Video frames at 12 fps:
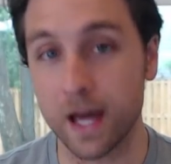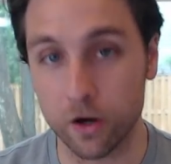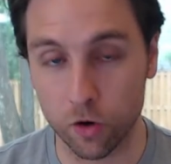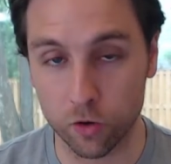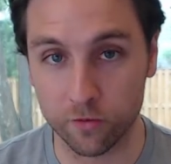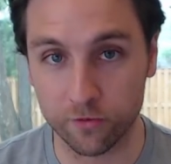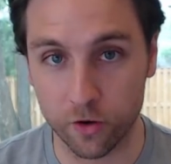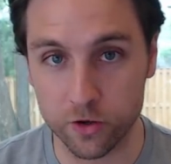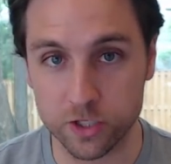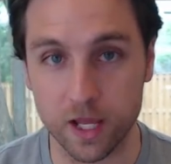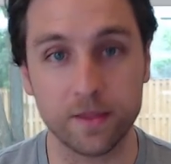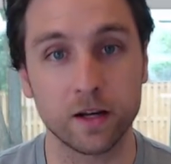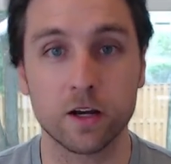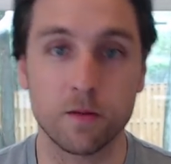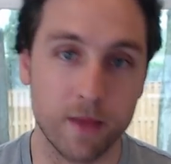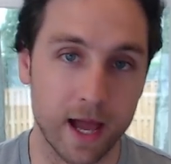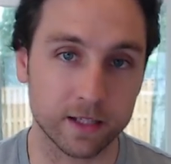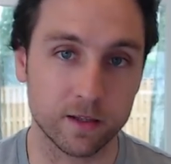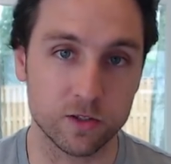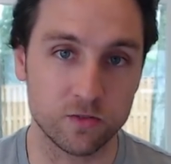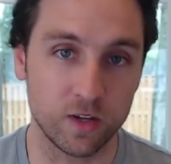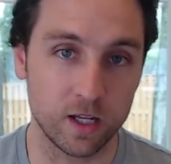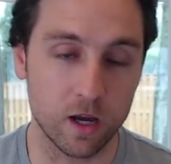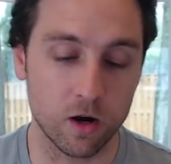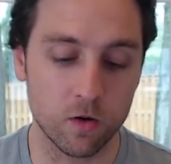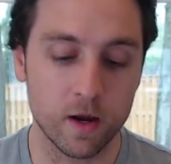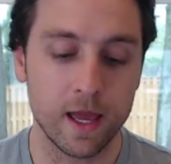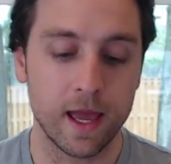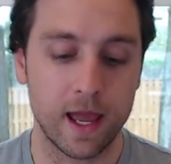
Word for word: that article first and then come back to this video